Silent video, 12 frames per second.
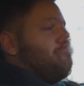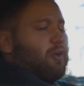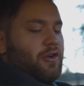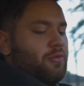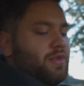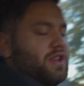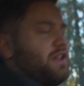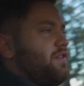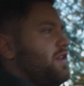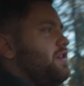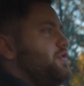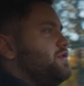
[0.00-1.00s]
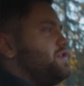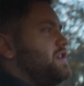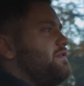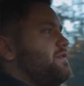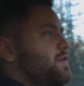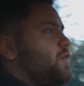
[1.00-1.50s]
I don't believe you
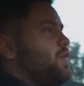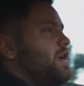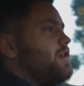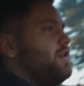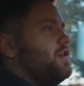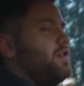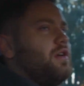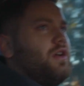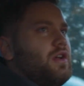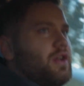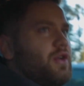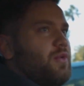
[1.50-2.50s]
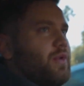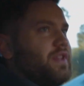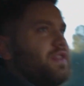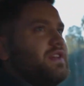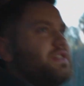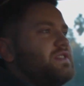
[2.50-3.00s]
shift quicker
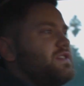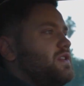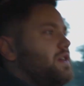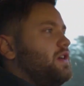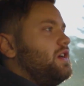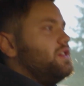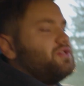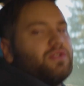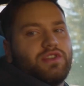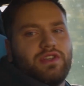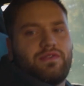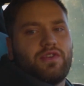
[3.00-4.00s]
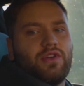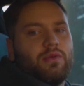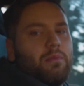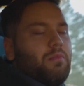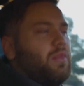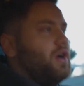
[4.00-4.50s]
with this short shifter,
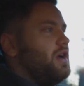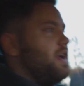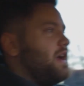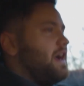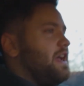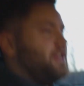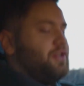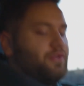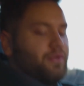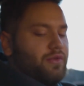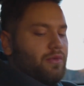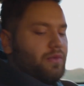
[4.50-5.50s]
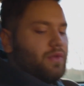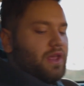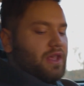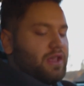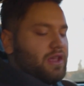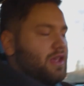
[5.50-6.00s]
but I do
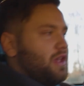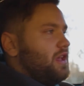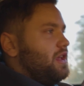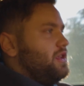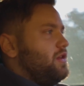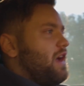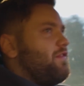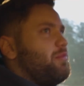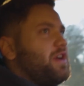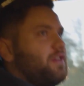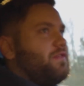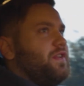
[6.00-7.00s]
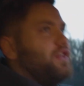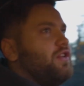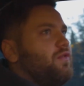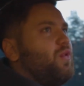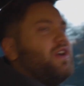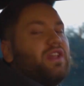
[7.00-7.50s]
think you have a better feel
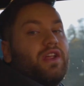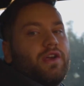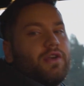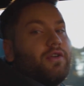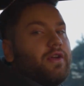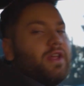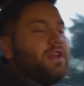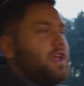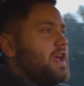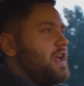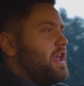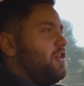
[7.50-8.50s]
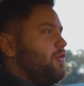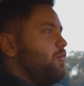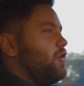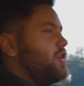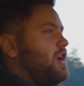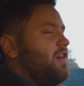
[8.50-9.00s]
of what gear you're in, and you're
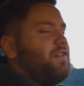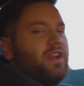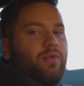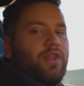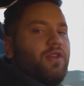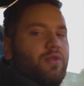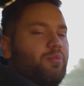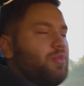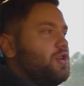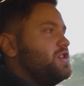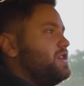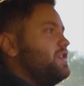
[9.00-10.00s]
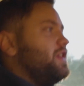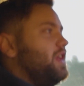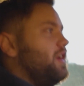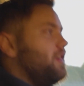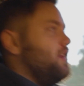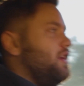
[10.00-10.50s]
more confident when you push in the
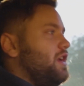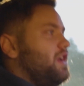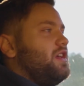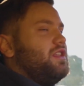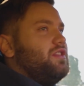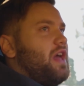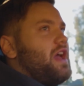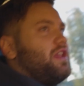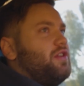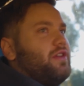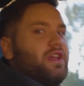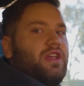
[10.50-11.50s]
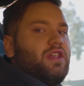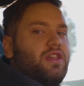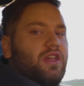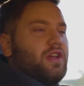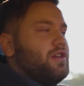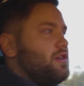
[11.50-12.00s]
gear that you're in
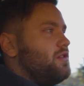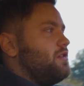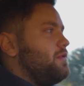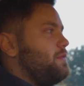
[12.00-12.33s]
gear.